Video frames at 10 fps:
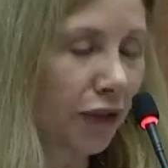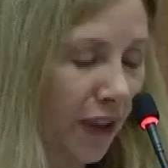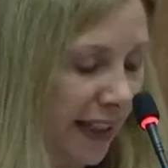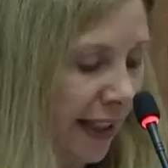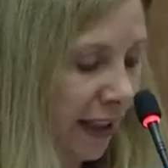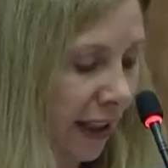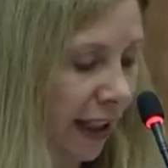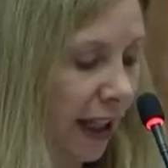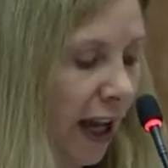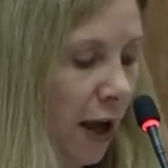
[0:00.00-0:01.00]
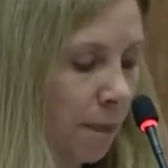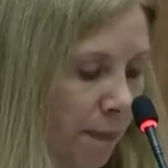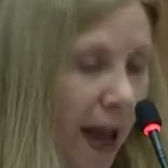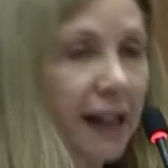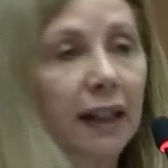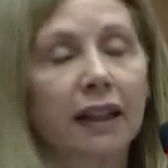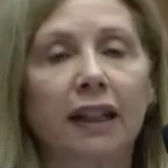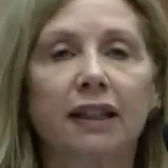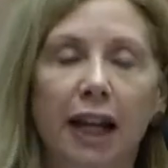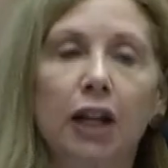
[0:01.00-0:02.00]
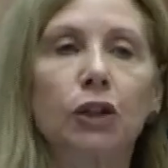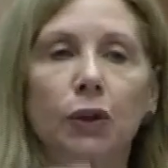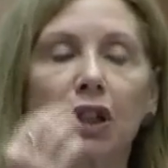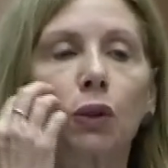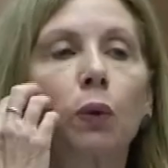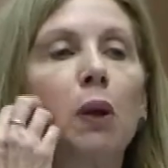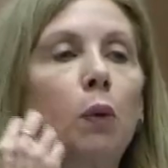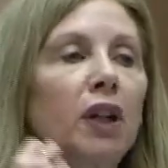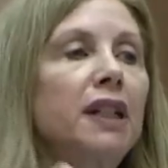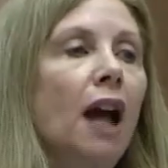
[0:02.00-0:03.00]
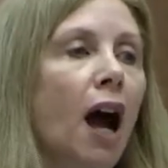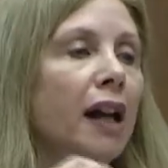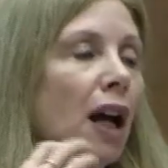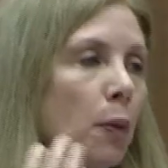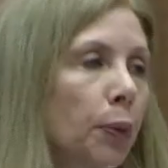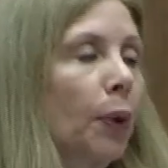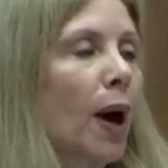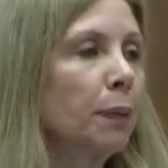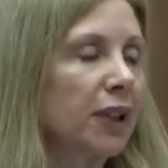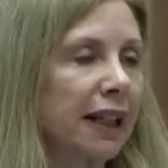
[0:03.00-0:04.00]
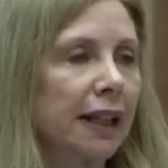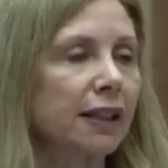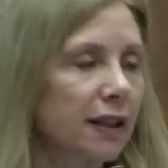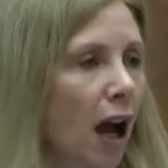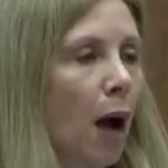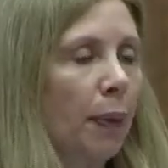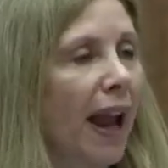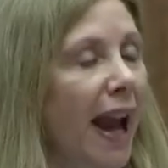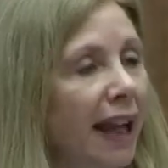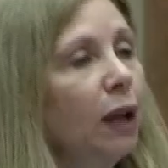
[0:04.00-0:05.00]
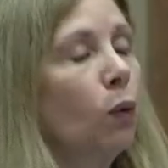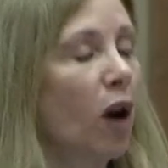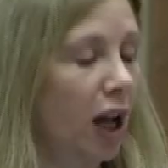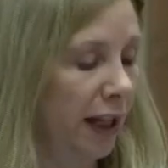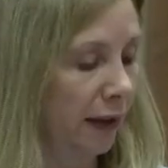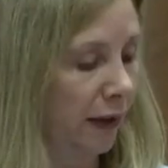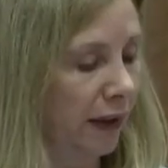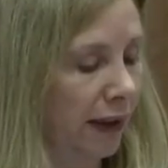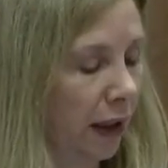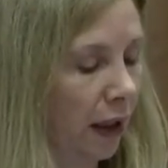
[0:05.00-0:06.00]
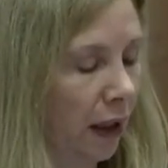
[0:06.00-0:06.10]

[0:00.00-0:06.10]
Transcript: physically, medically dangerous. We would not abruptly stop anyone's